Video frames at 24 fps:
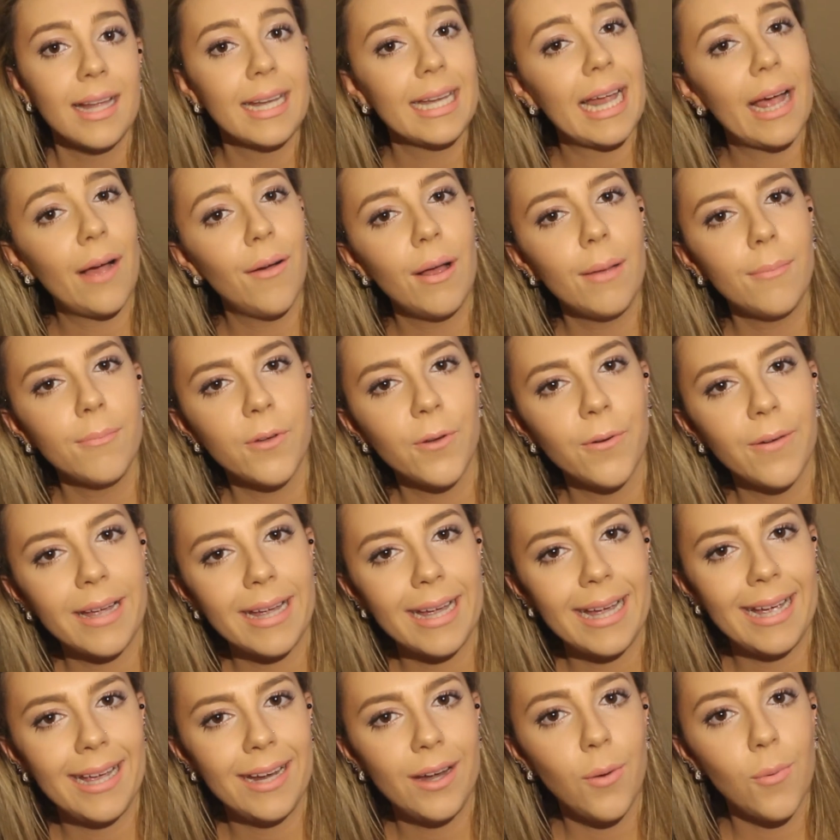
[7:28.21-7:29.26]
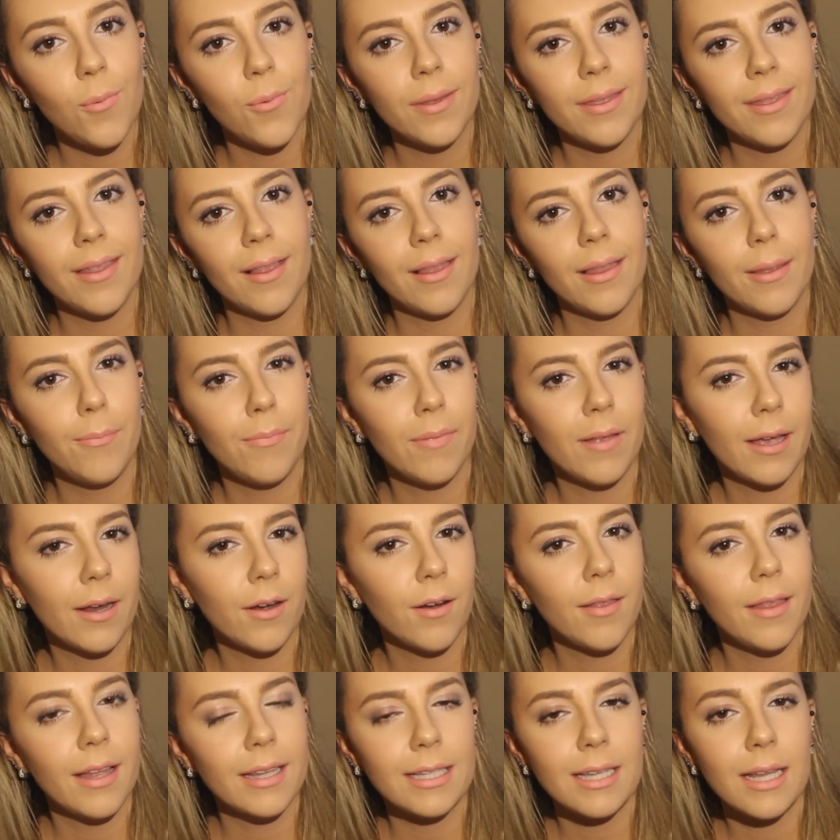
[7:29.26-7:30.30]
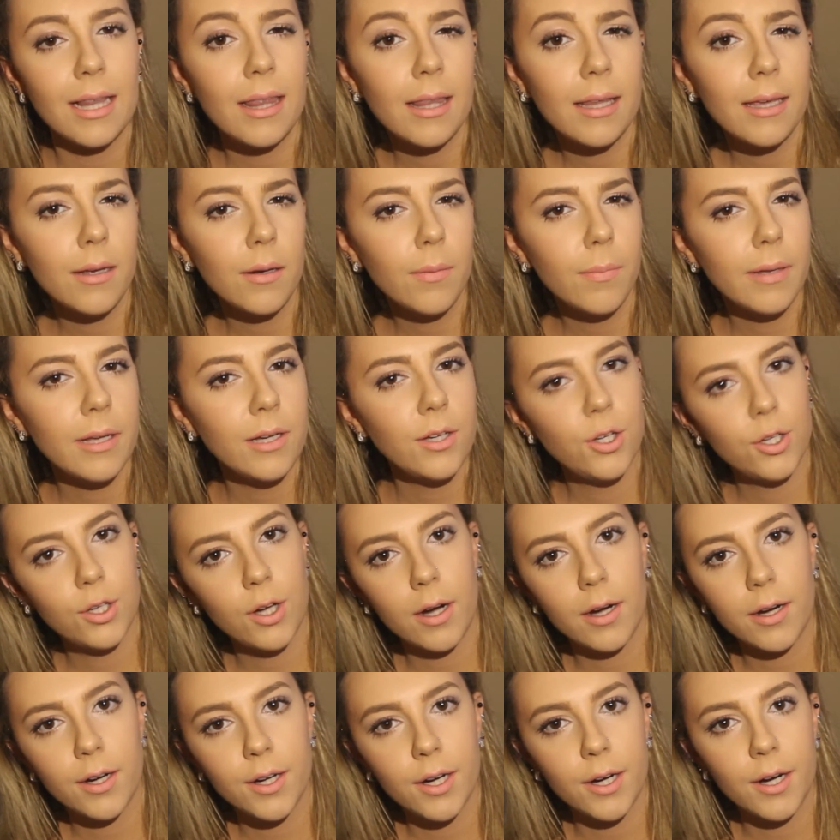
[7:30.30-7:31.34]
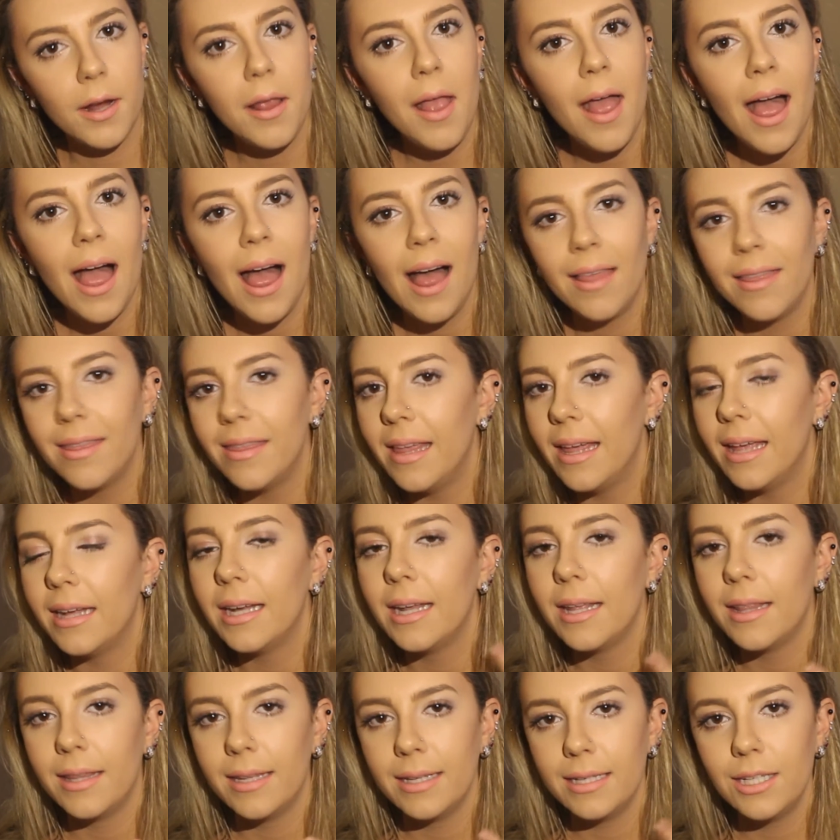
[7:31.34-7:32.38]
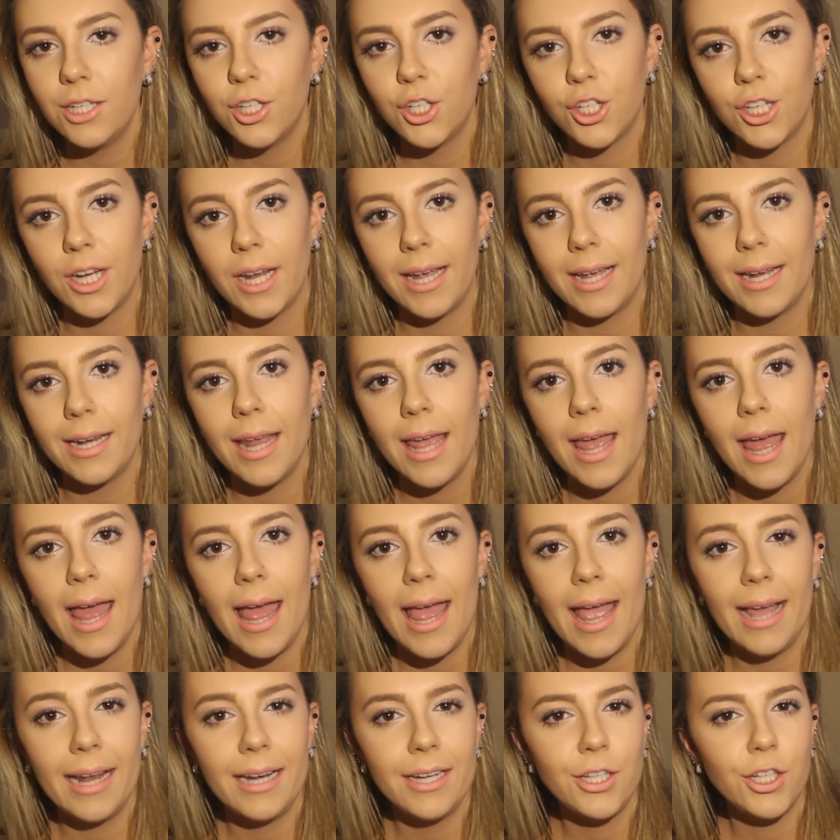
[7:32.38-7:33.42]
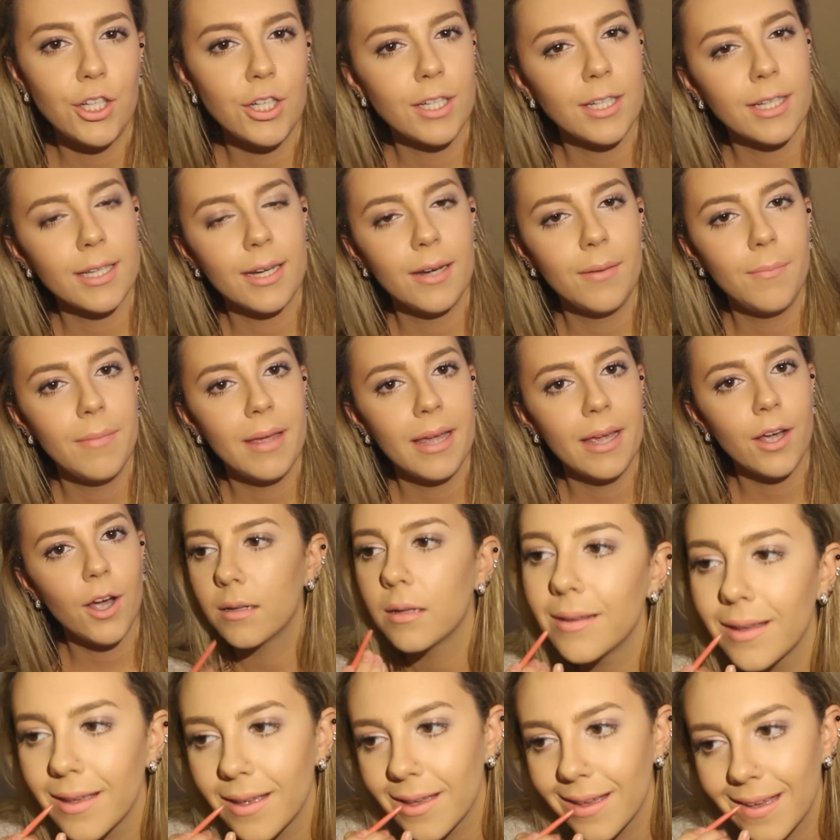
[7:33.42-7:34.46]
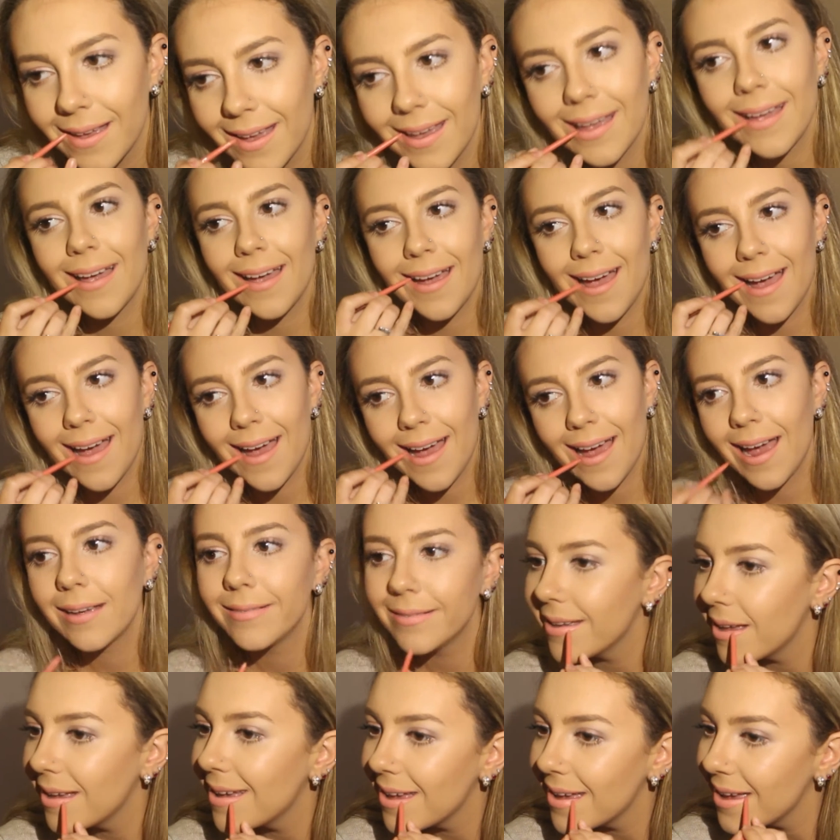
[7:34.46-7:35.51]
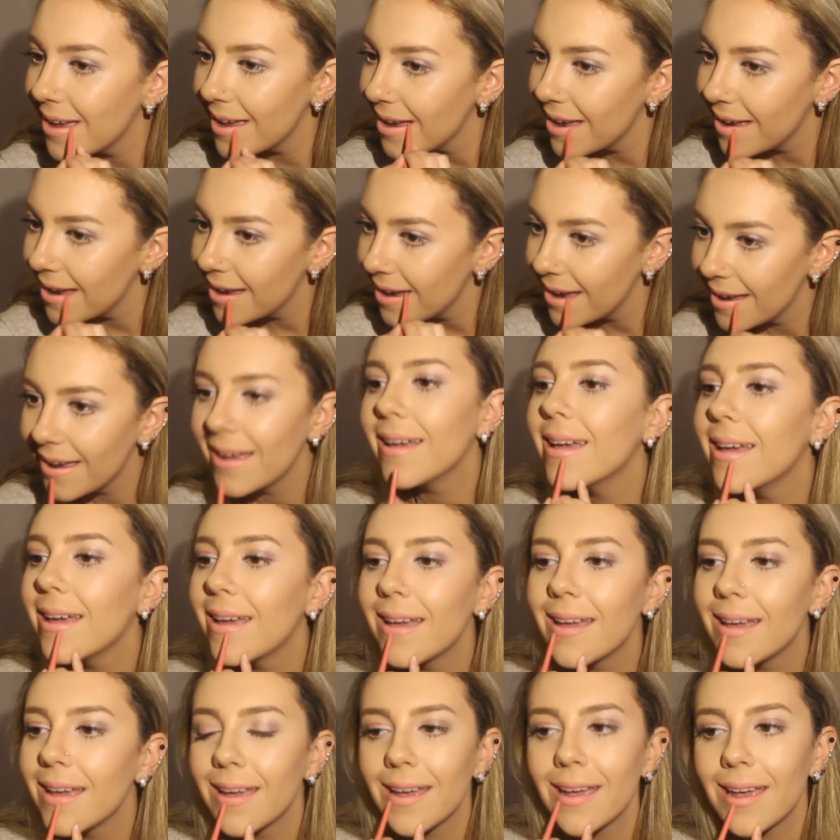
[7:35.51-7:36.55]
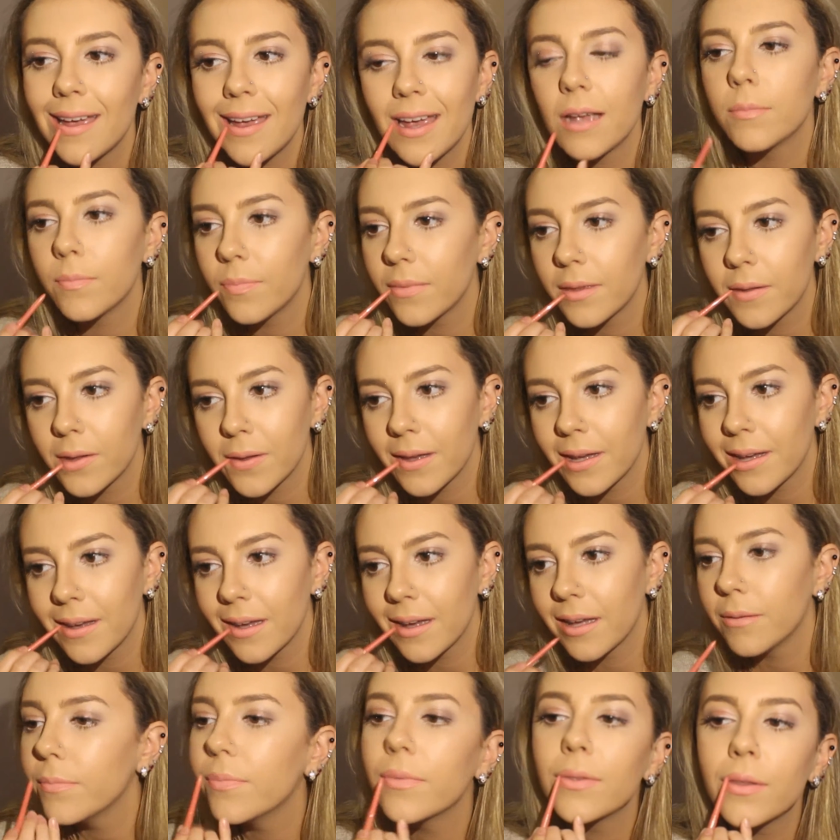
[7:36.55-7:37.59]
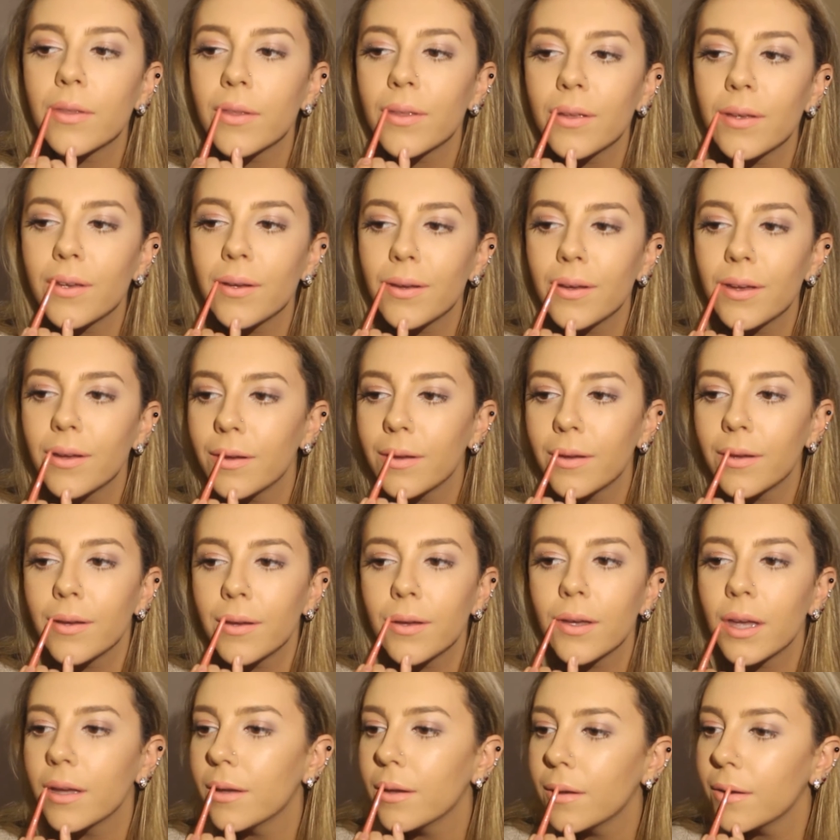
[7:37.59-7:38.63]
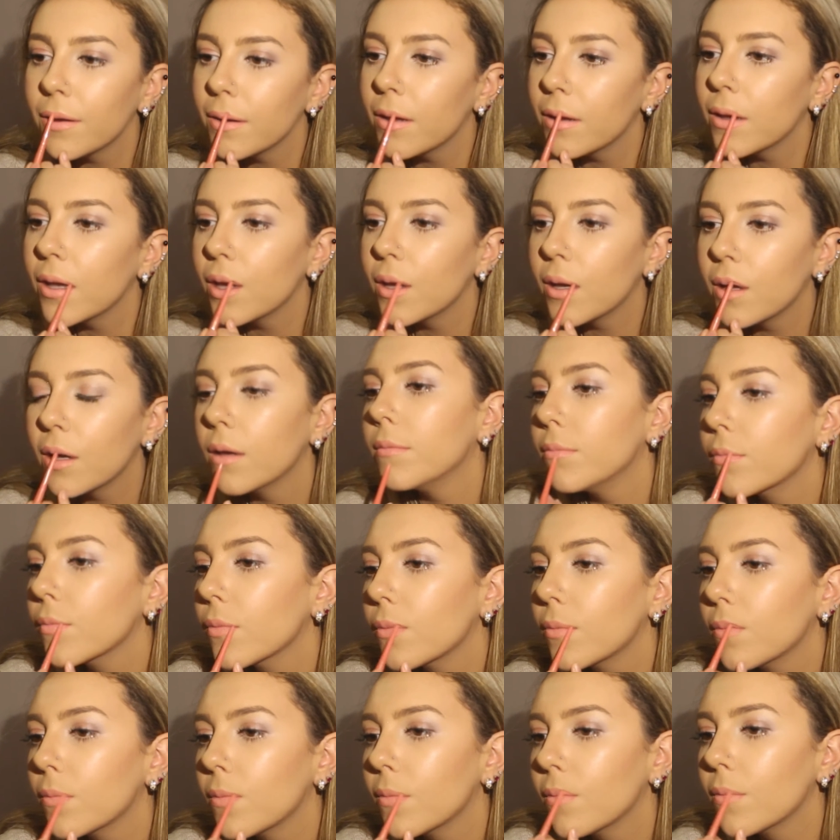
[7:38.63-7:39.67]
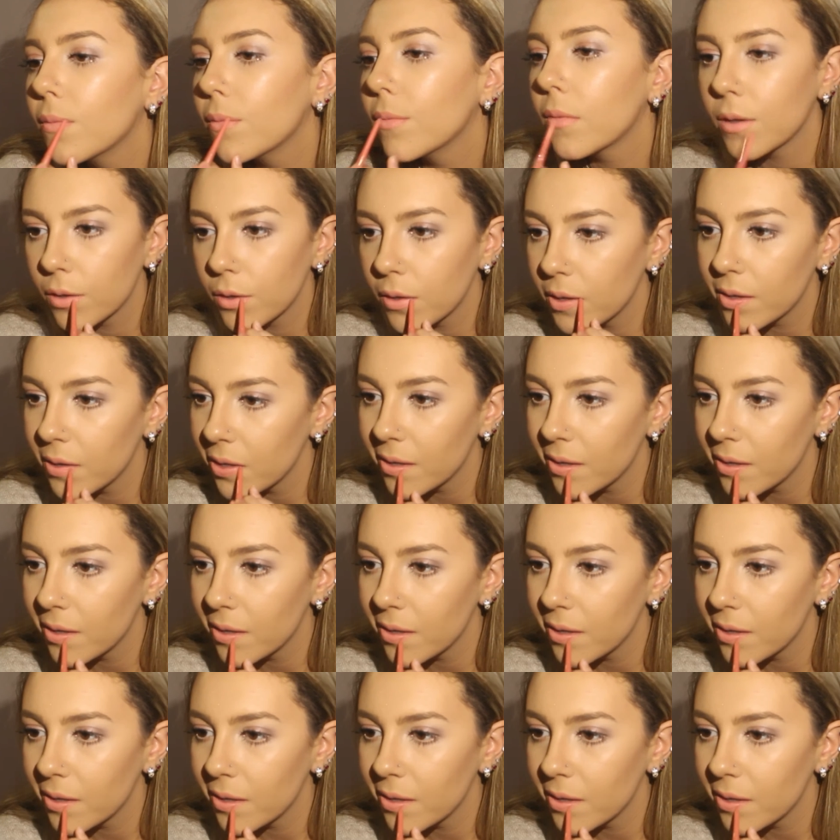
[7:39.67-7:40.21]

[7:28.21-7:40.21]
Now I'm going in with a lip liner that's a little bit darker than this shade, and it's just gonna make our lips look a little bit more pinched and full. We're gonna do the corners and we're gonna outline